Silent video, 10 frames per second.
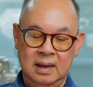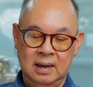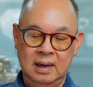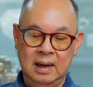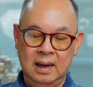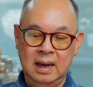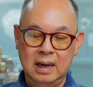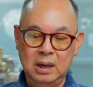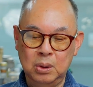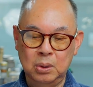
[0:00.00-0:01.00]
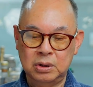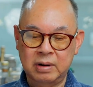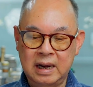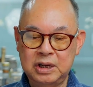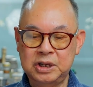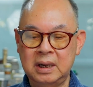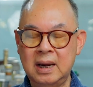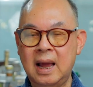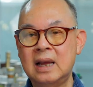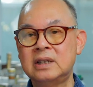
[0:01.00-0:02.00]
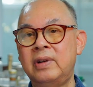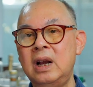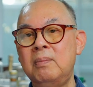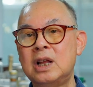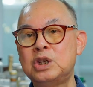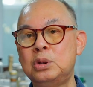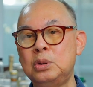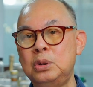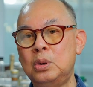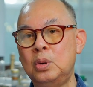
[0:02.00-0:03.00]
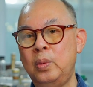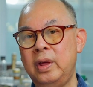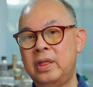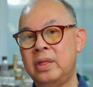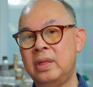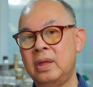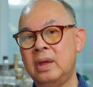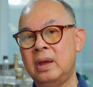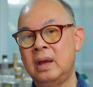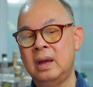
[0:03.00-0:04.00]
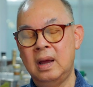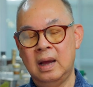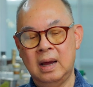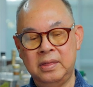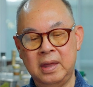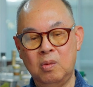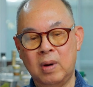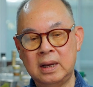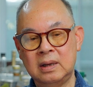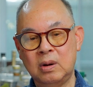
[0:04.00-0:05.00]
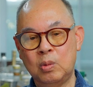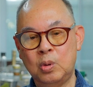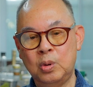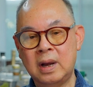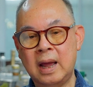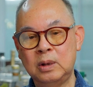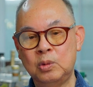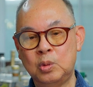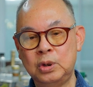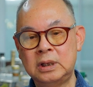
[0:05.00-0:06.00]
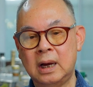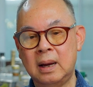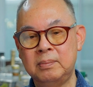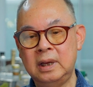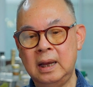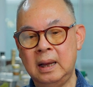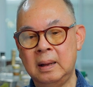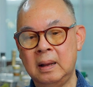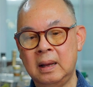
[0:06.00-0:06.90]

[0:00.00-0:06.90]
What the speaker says: The Hindu tradition has very much to do with, I think, what I could term the